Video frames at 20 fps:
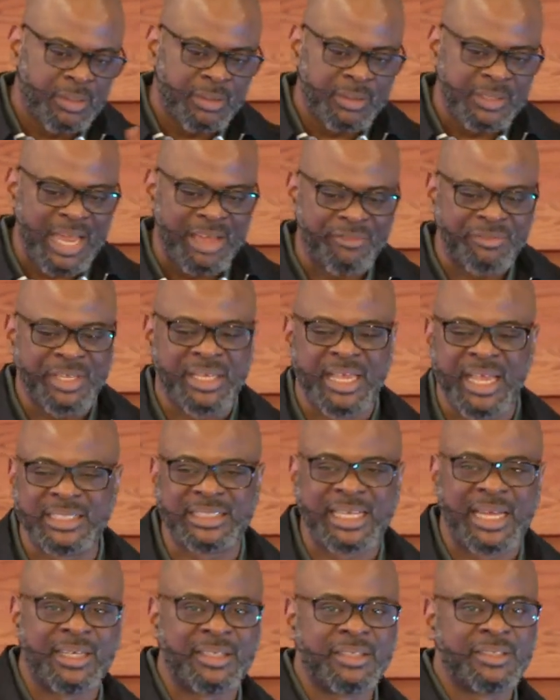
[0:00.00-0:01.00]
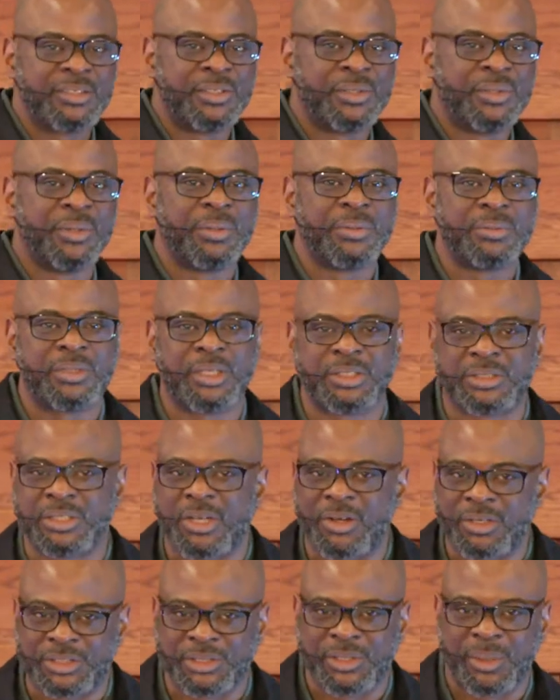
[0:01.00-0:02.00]
navigate and, you know, just
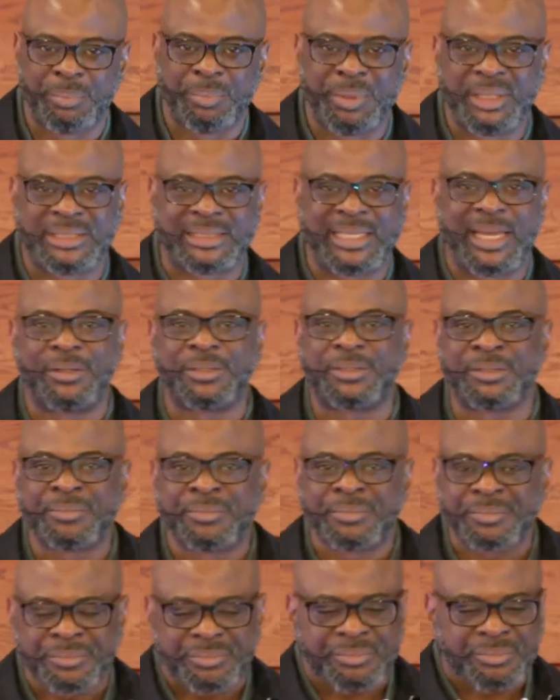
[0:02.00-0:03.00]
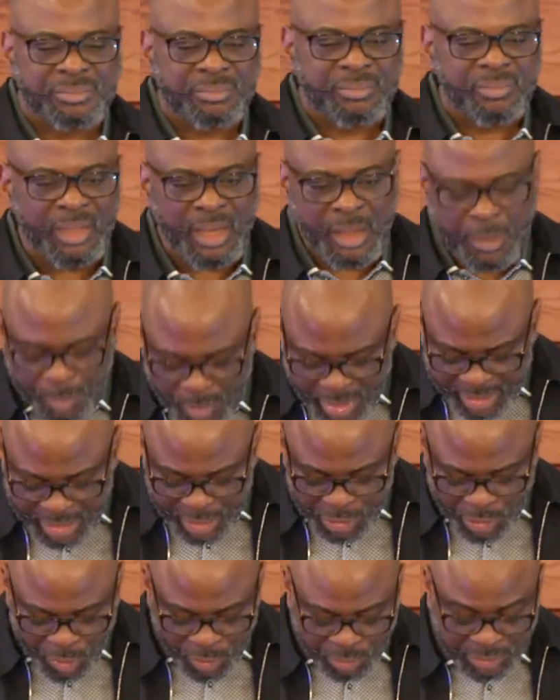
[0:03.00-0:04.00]
cut some bits out. But
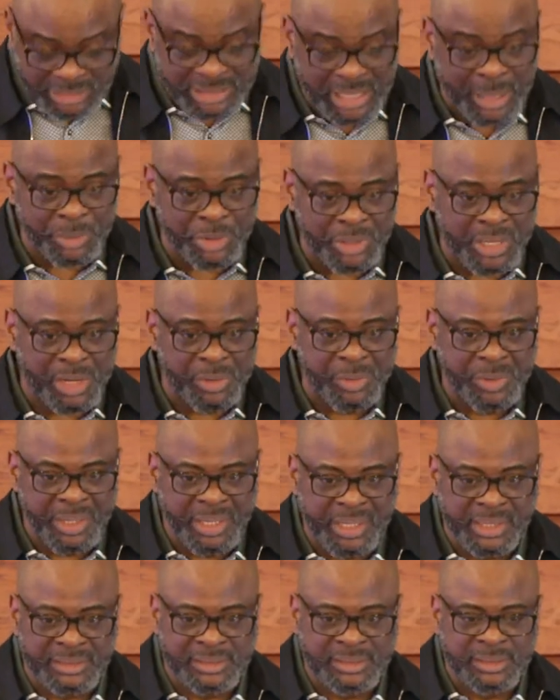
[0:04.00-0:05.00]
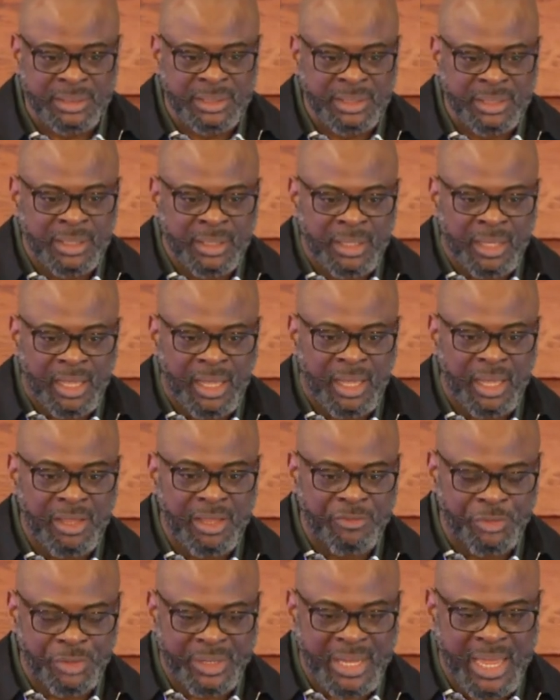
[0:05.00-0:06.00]
in your own time, you can read it
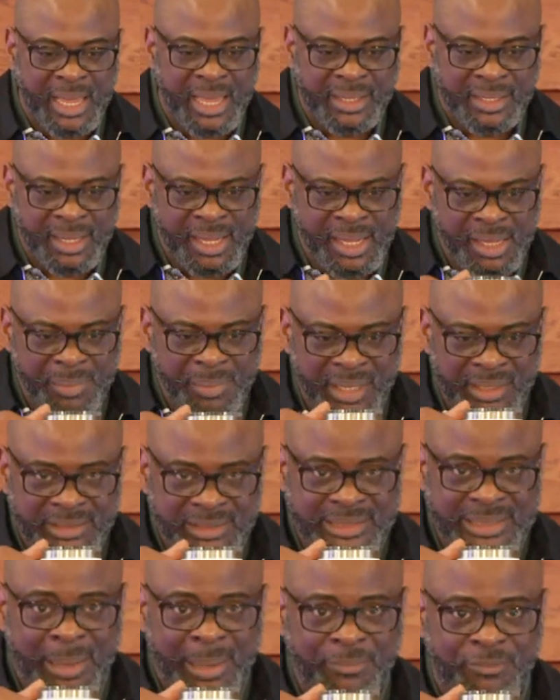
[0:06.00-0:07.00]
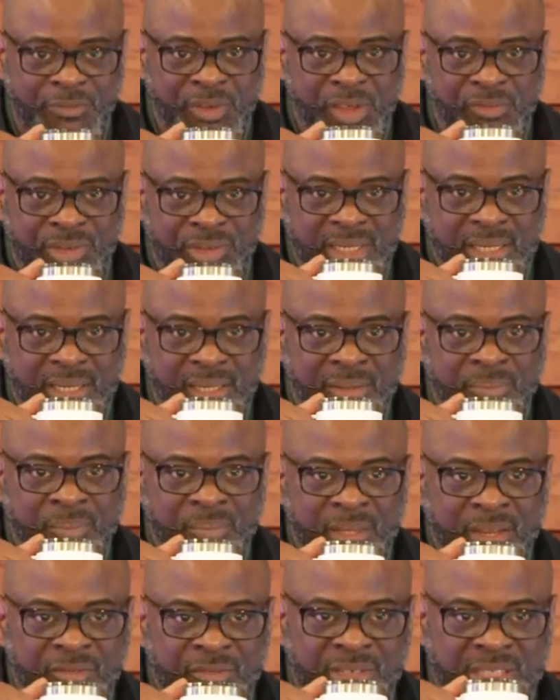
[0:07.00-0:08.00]
if you can. Amen. Psalm 50,
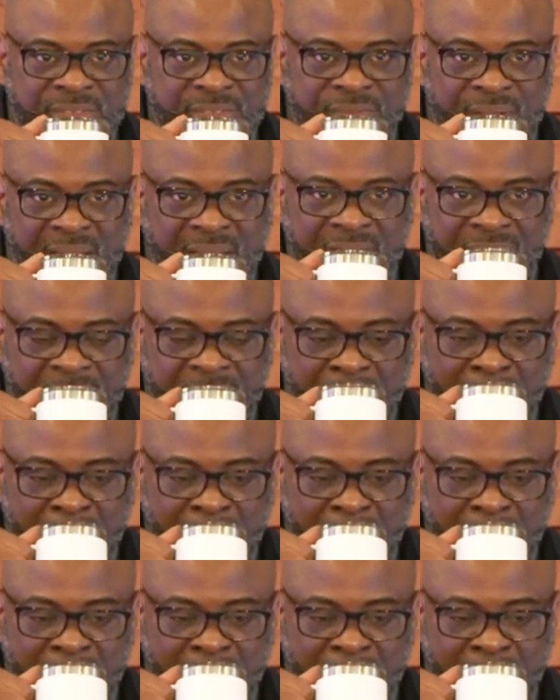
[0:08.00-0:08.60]
verse 5.